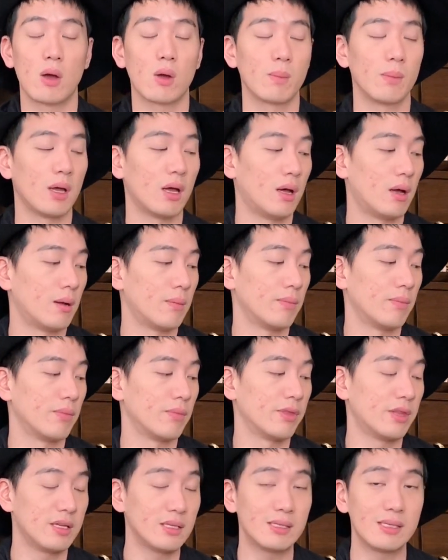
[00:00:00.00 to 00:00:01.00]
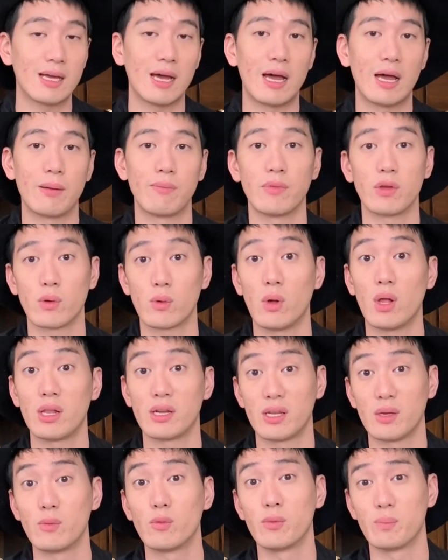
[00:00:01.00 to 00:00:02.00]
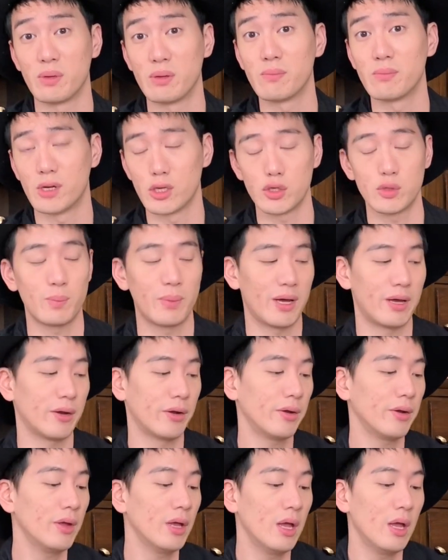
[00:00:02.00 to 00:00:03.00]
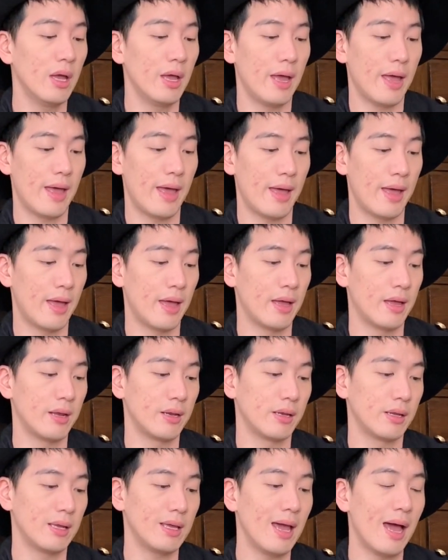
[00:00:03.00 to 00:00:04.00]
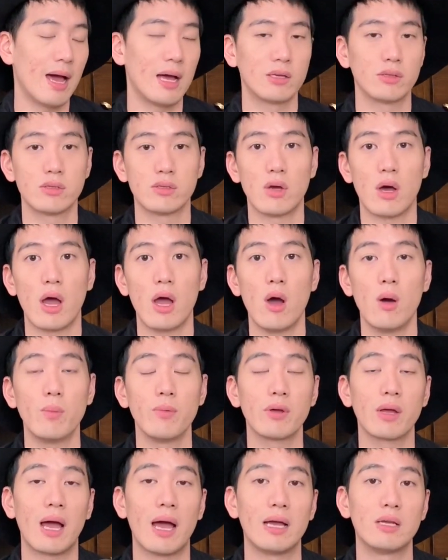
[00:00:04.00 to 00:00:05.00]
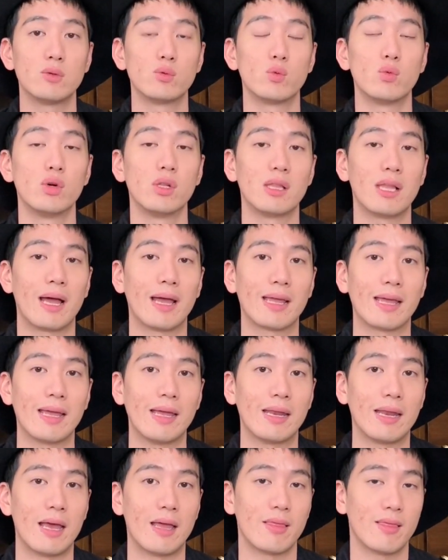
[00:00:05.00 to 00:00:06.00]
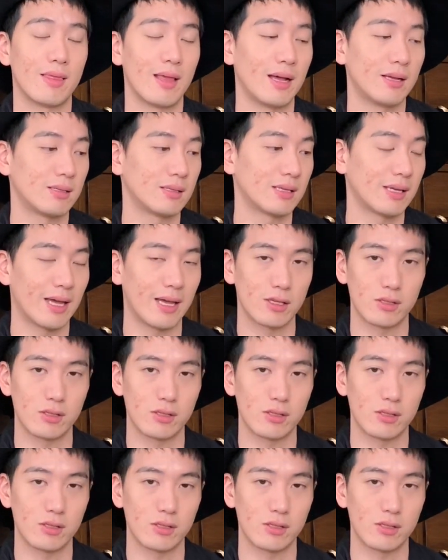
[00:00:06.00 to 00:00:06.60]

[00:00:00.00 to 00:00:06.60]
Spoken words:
time the quality will be much better. And yeah, so I hope you guys will like it, and let's get